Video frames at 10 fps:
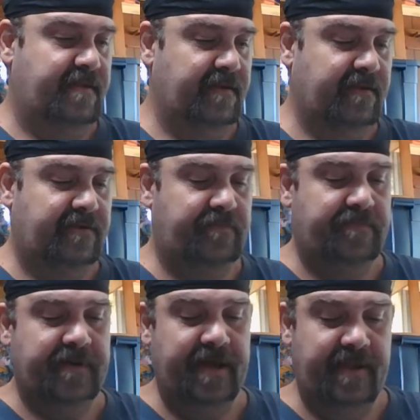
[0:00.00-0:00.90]
Little
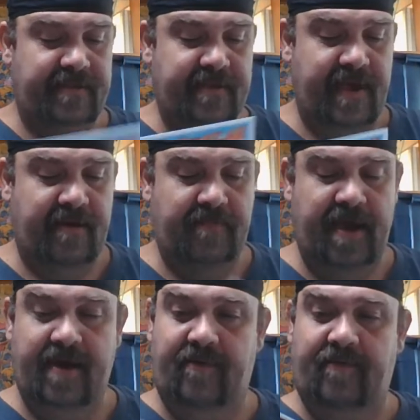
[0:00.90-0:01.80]
Spidey
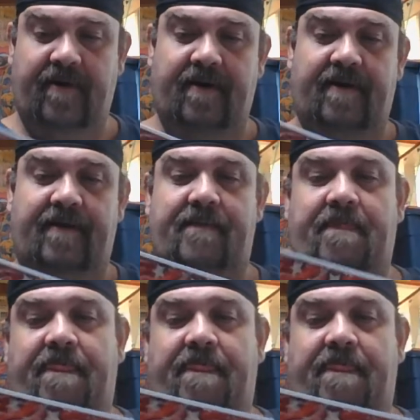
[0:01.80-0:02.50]
Sandman one,